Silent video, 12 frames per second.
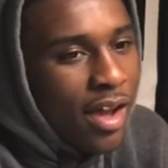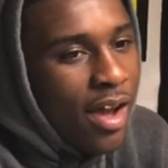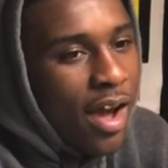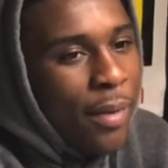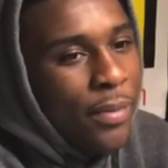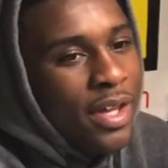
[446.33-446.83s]

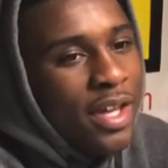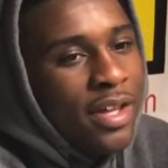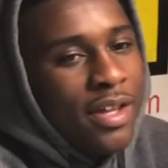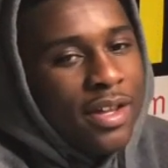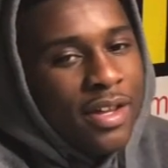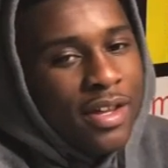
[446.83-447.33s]
I mean,
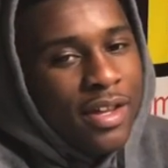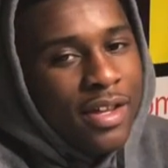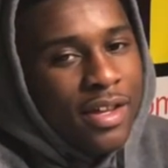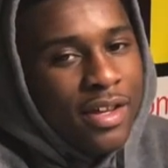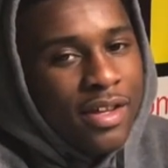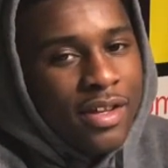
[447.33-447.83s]

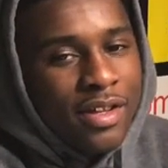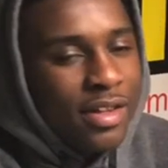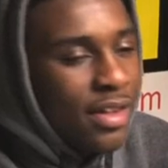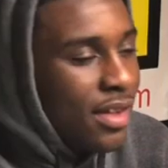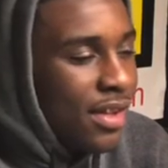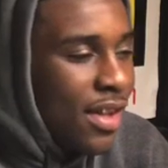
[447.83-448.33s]

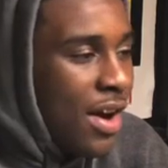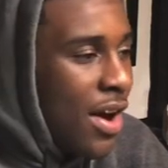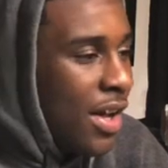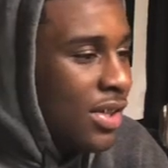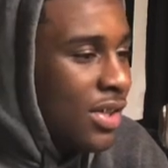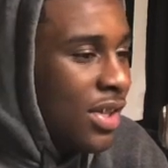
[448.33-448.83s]
no, nah,
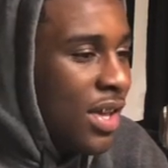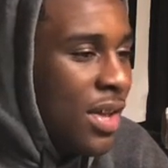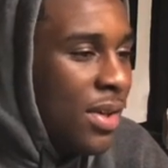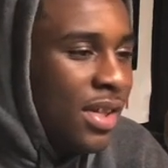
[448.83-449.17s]
it's still,